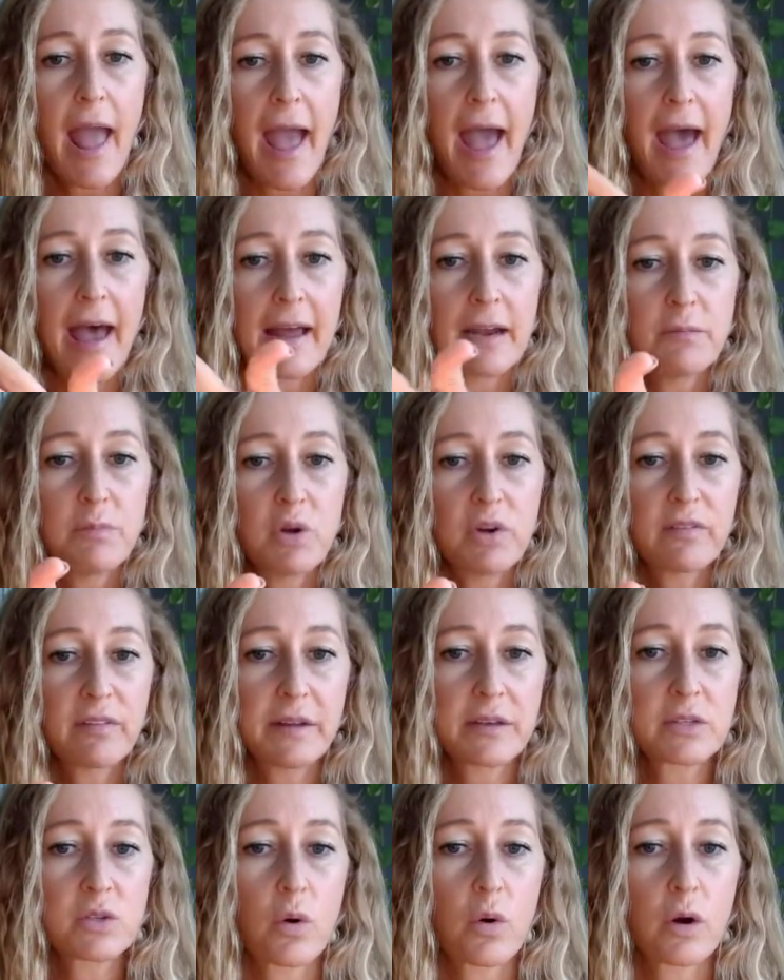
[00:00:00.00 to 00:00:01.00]
and
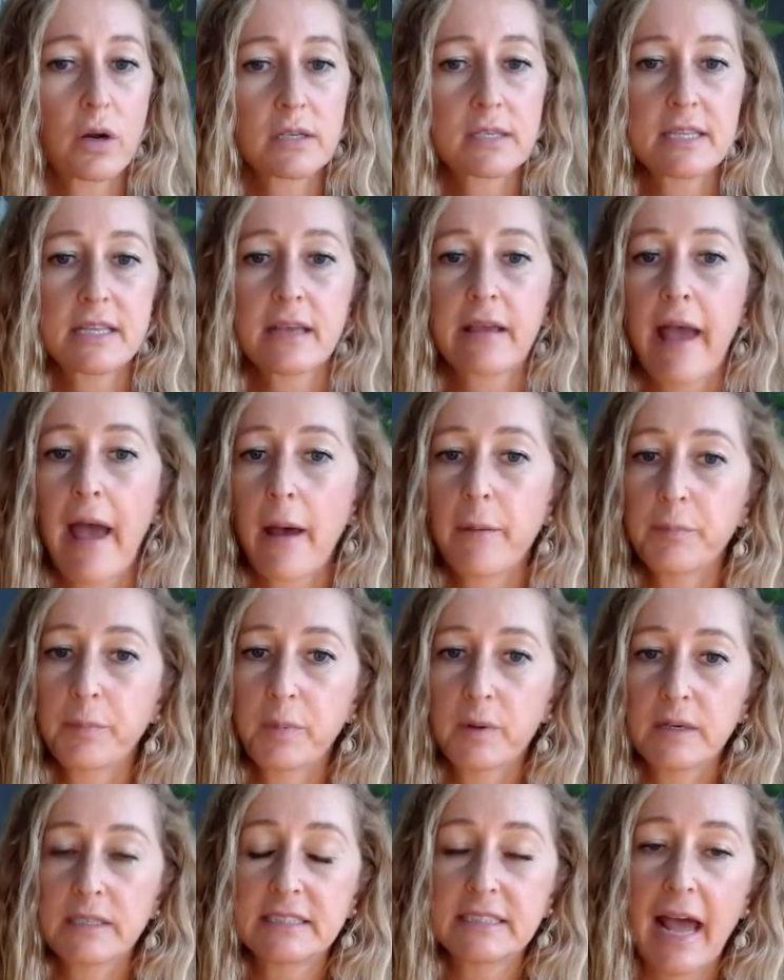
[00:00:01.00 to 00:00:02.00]
moving towards the
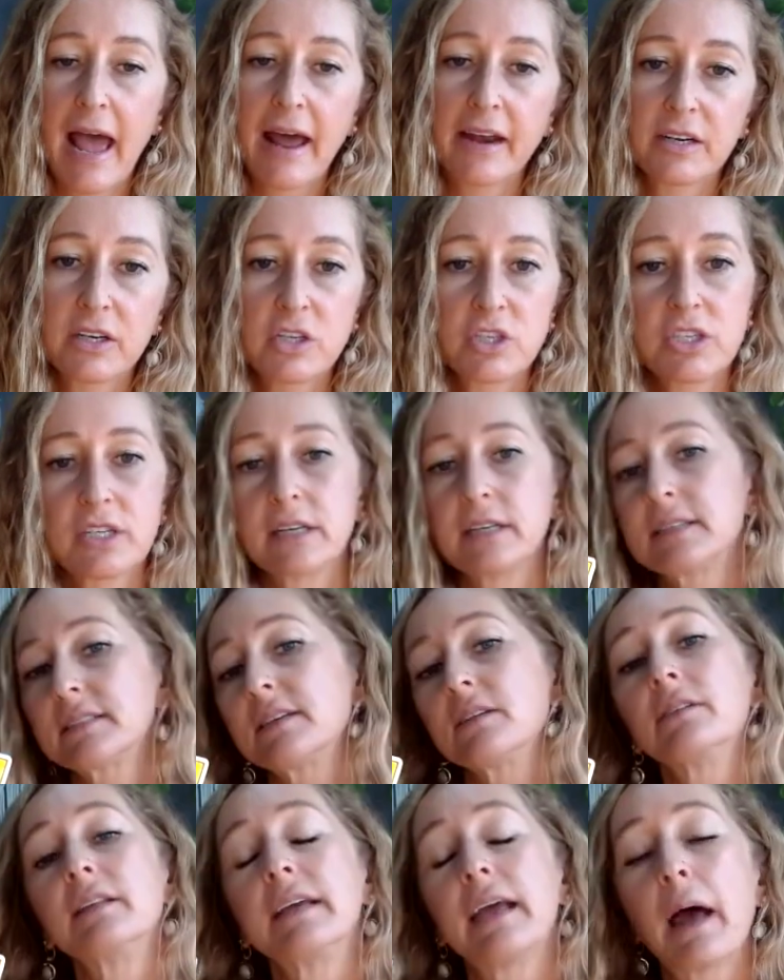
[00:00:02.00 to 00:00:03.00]
Empress energy.
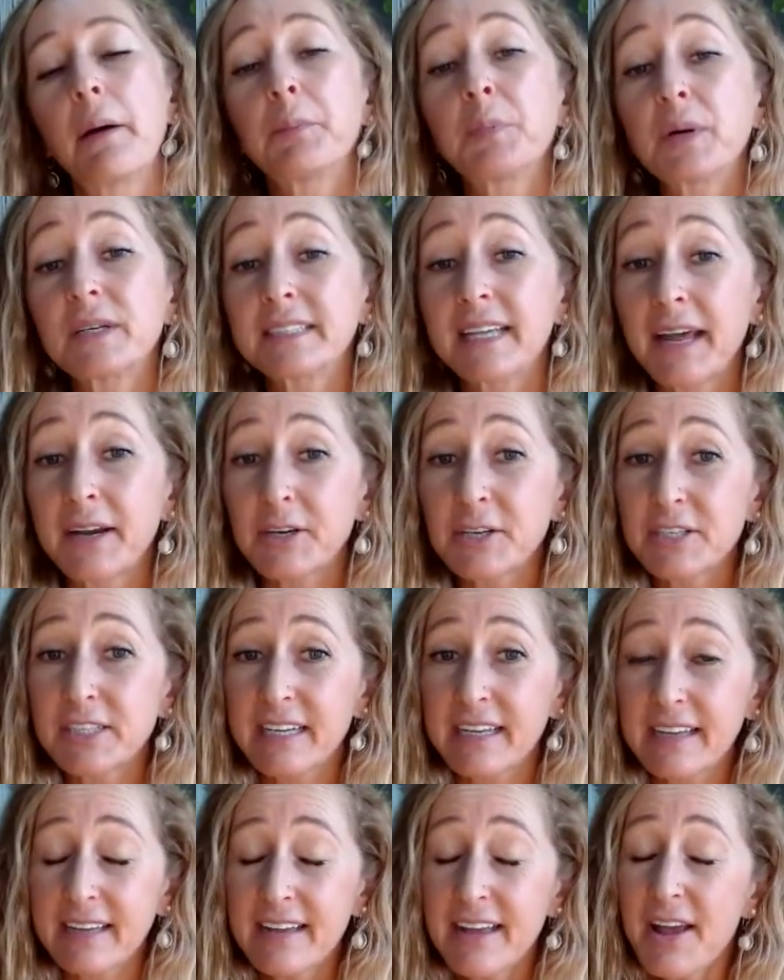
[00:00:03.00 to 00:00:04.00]
So the Empress
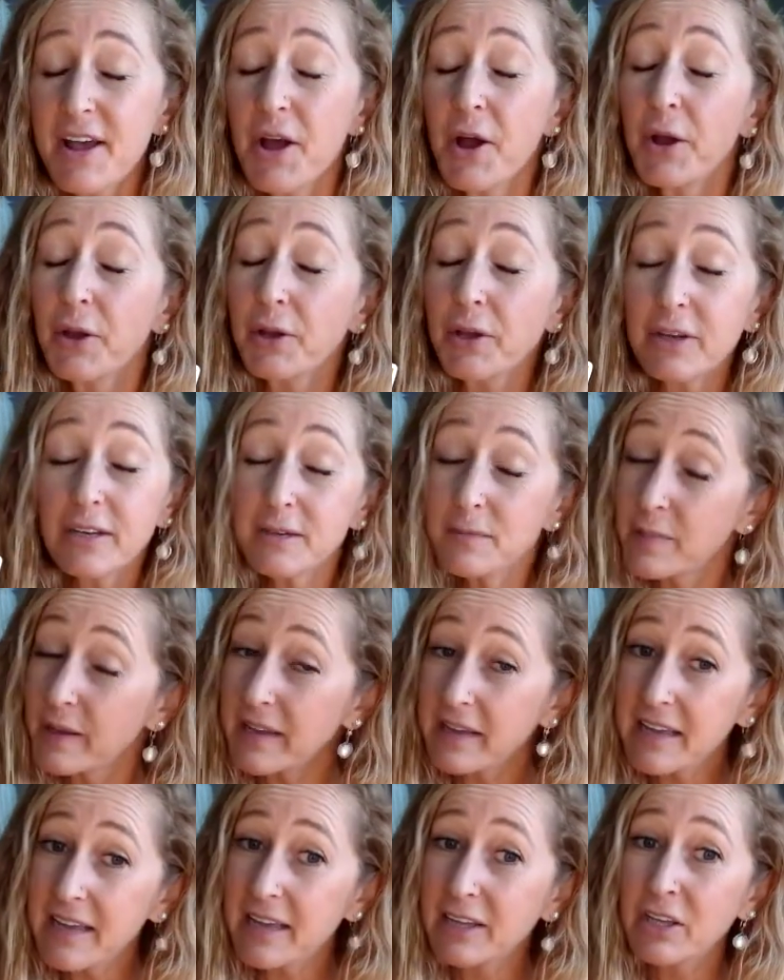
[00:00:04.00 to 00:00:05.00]
energy could
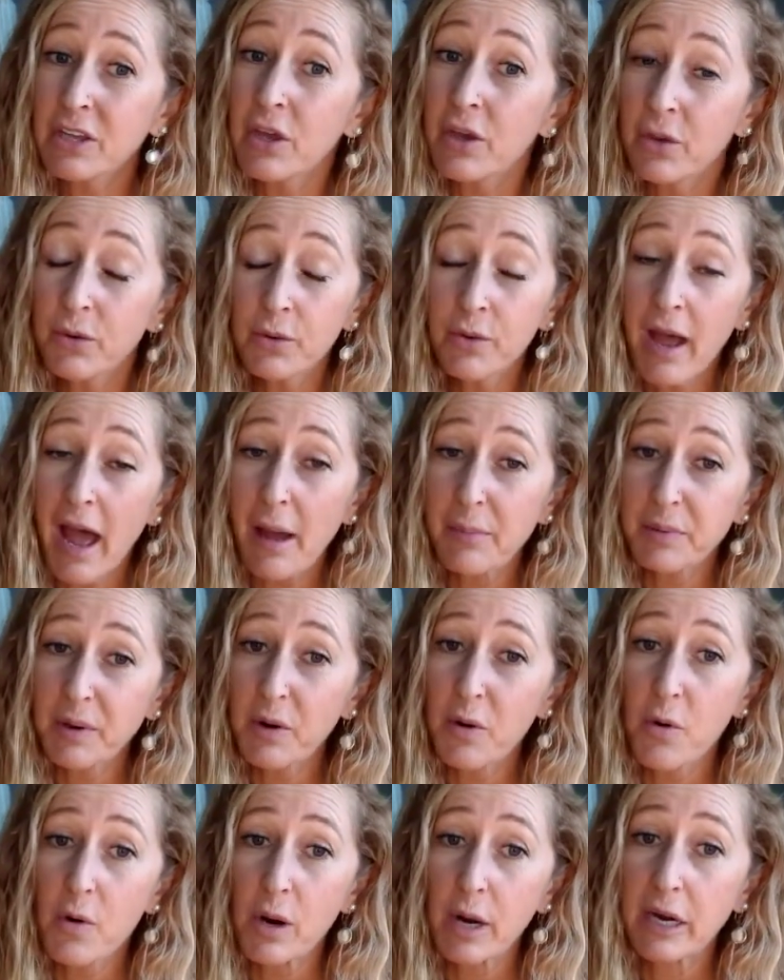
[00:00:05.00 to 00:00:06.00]
be you,
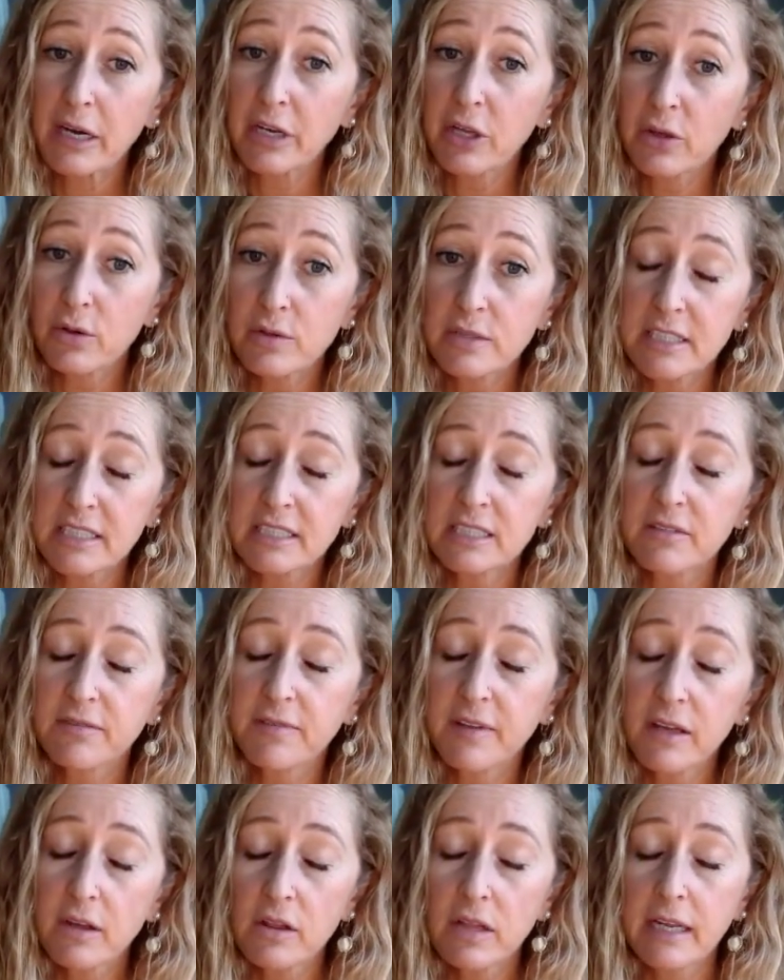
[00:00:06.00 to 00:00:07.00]
Capricorn, you just
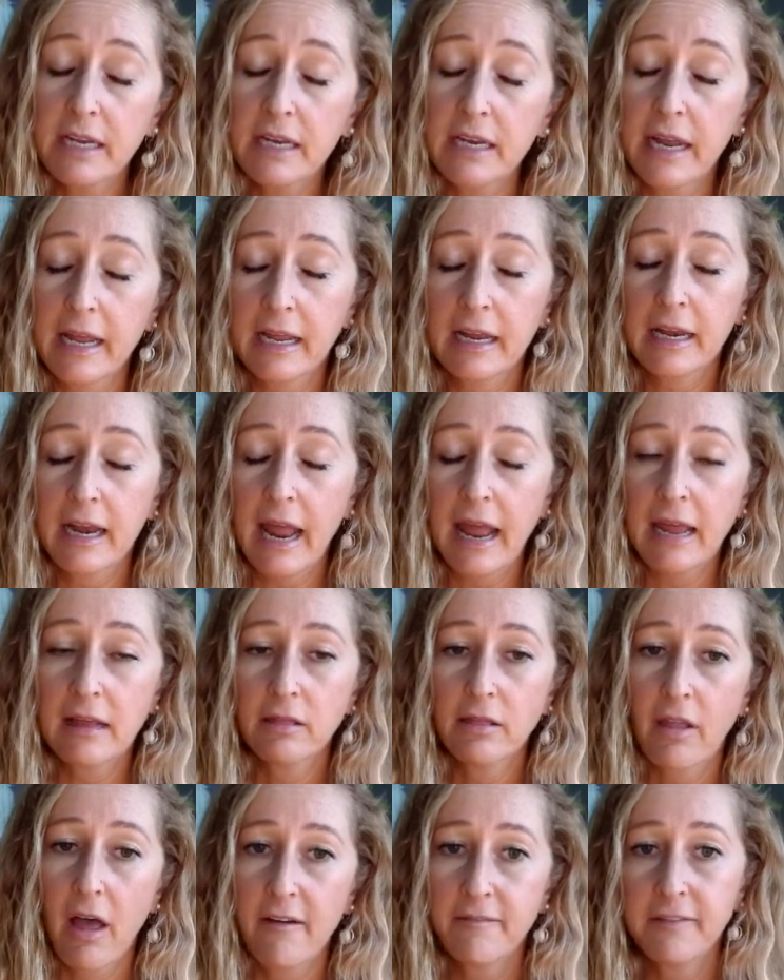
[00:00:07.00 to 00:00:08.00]
feeling in a
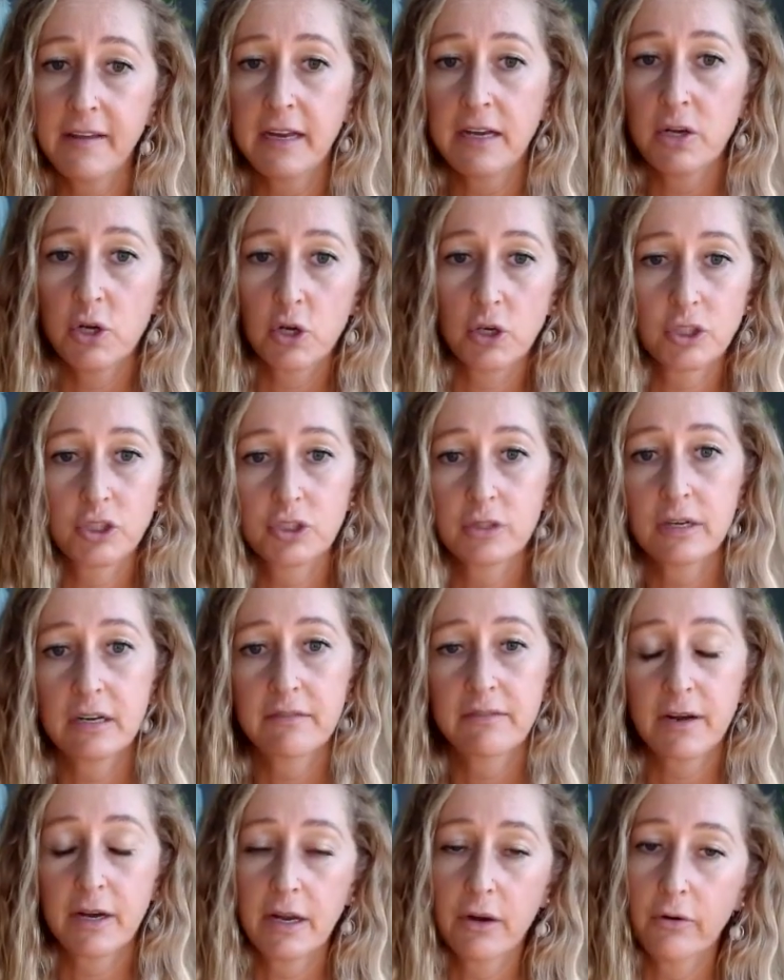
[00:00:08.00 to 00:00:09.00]
loving, nurturing,
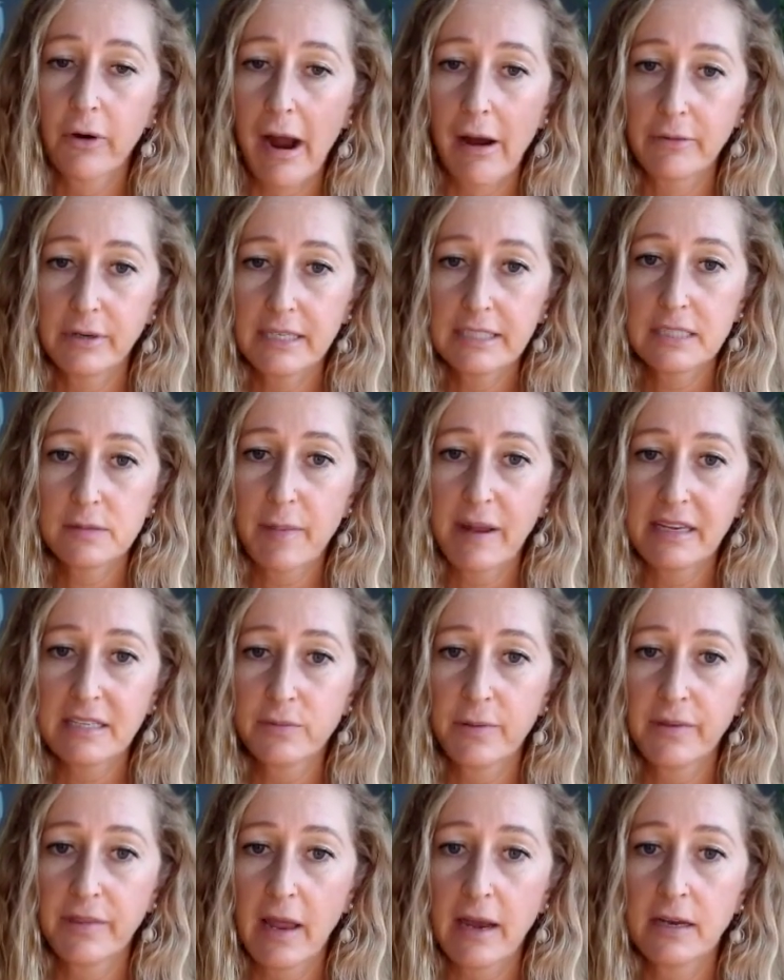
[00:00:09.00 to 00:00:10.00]
very grounded space
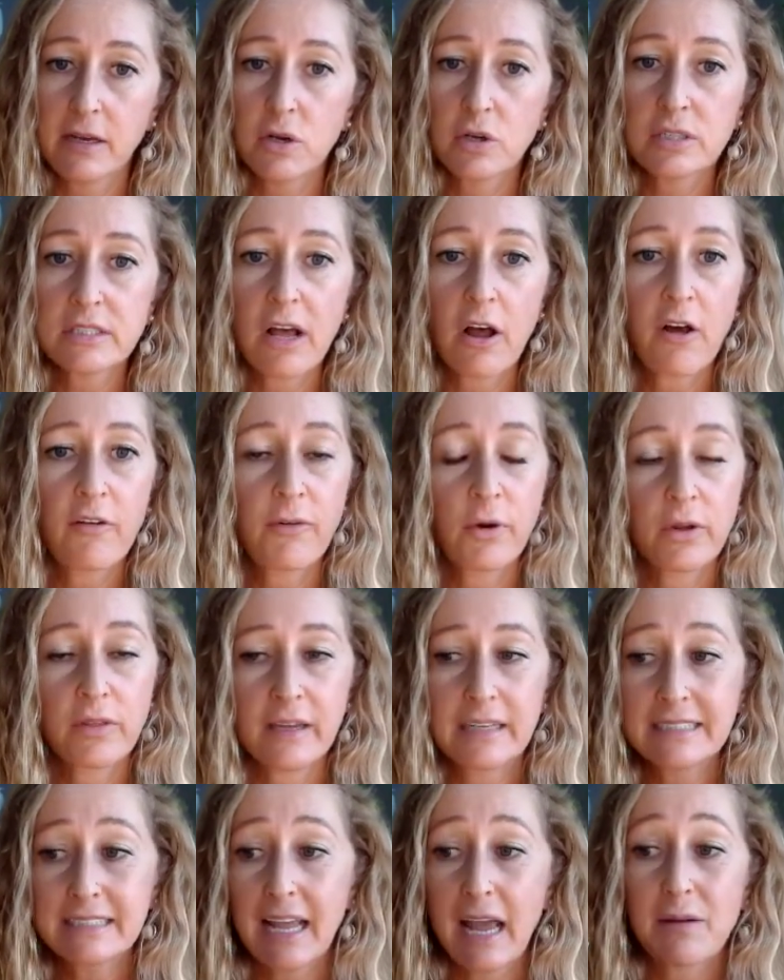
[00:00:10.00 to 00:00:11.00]
within yourself, or
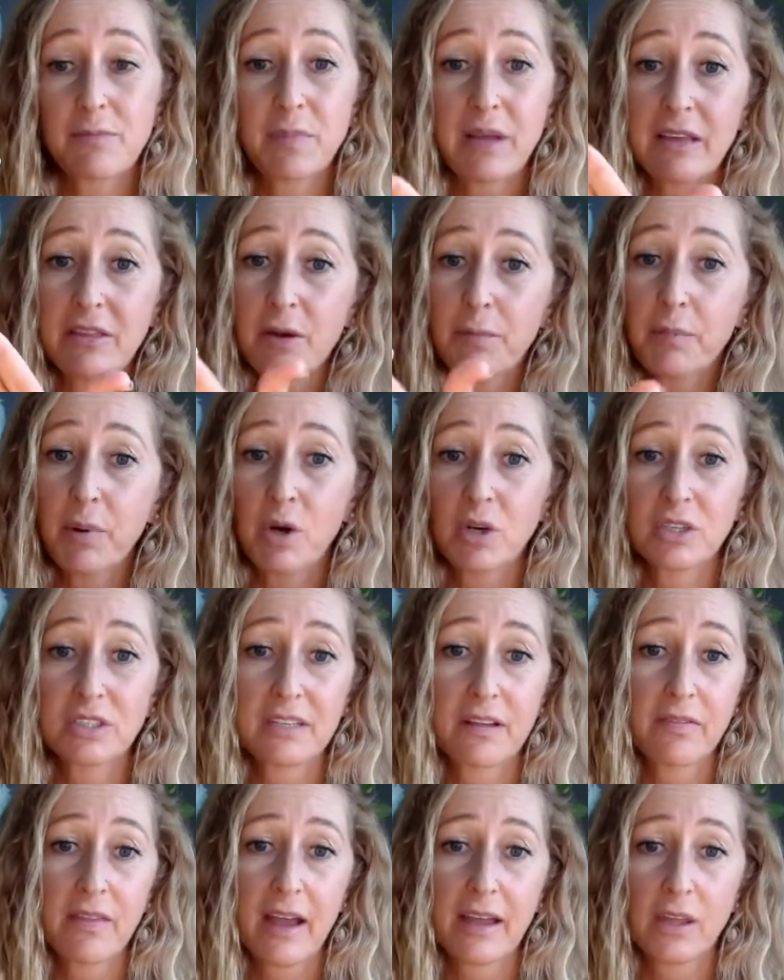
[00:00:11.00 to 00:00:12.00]
this can be the
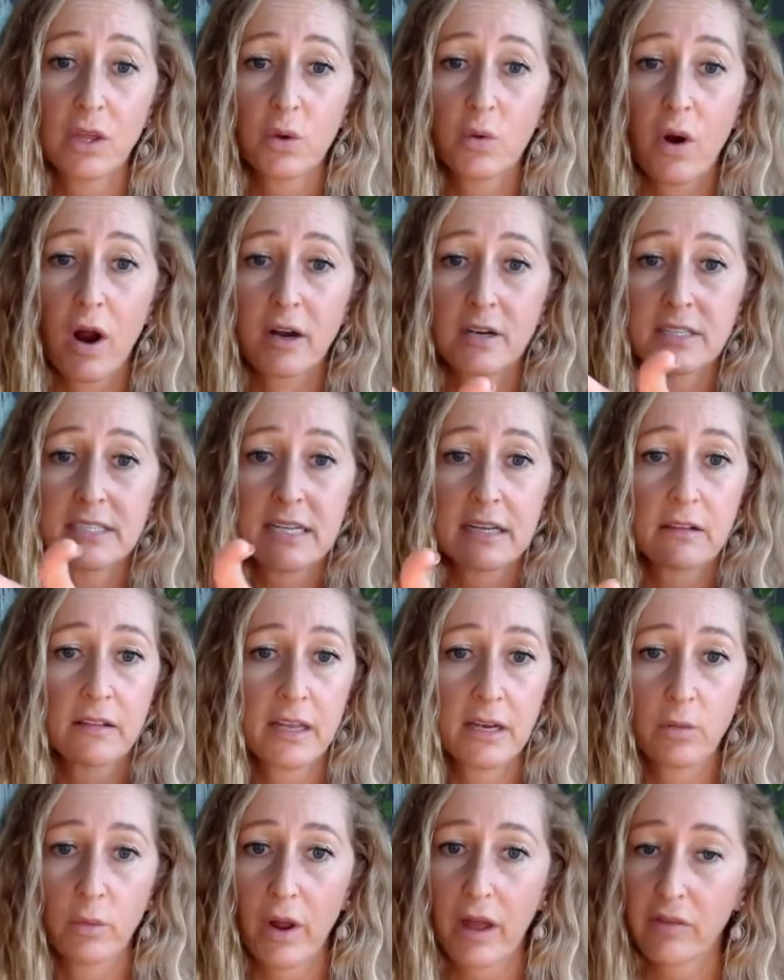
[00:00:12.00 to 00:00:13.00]
person that you are
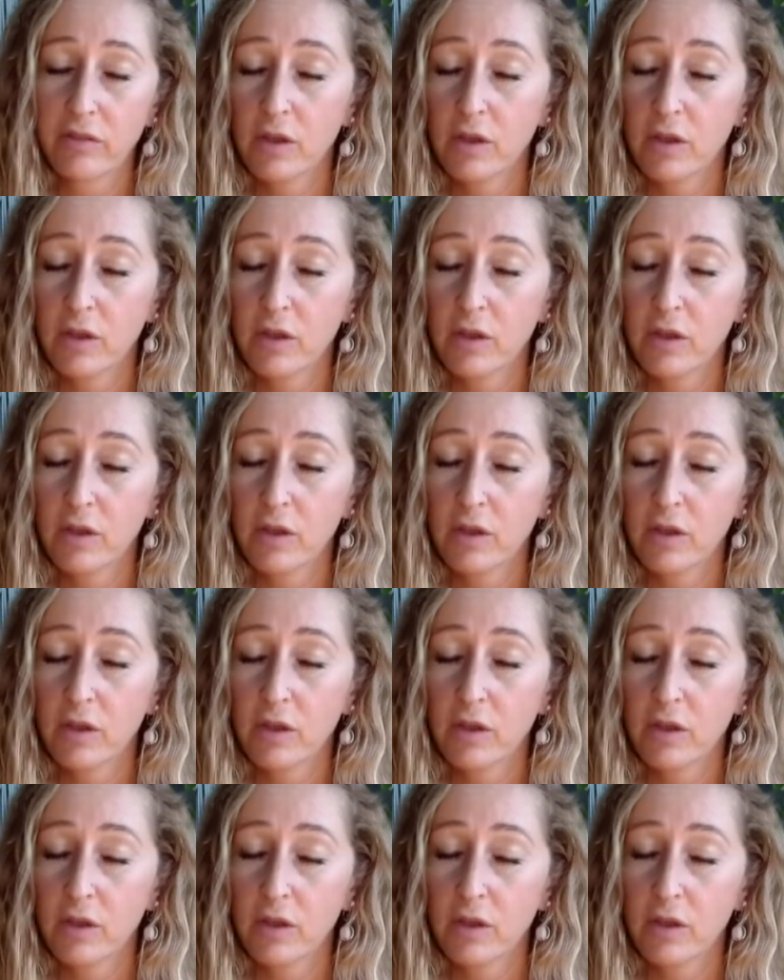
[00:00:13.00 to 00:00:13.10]
dealing with.